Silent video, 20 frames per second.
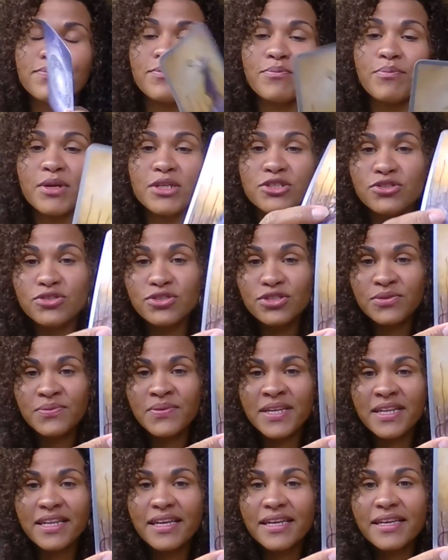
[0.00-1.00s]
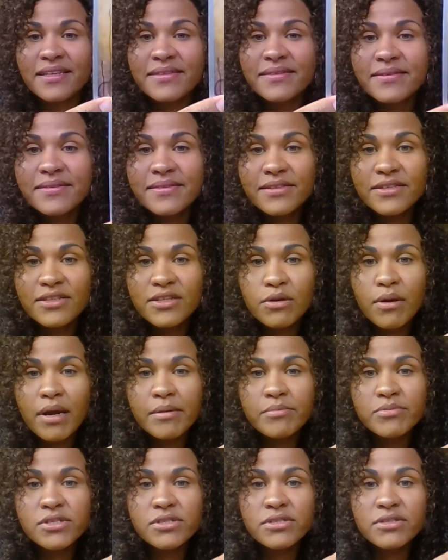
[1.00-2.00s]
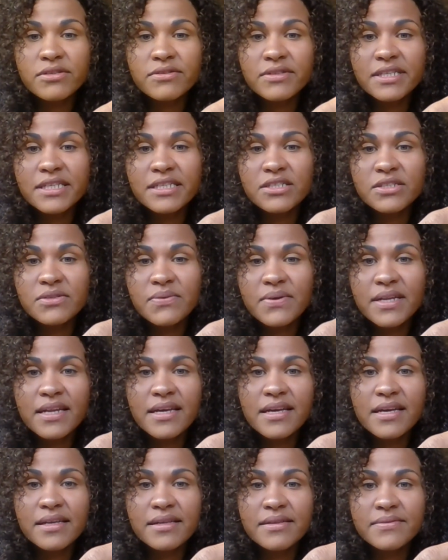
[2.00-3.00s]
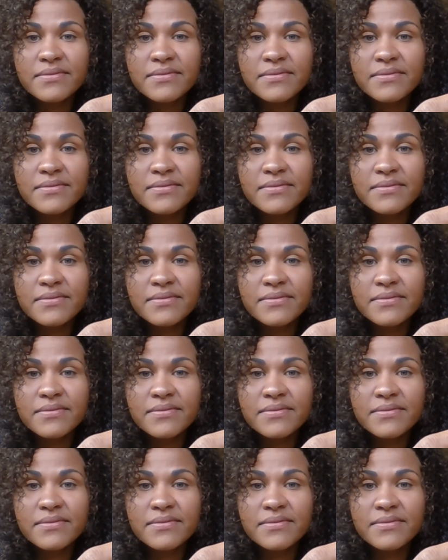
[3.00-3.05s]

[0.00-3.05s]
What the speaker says: But you're doing it. You're absolutely doing it.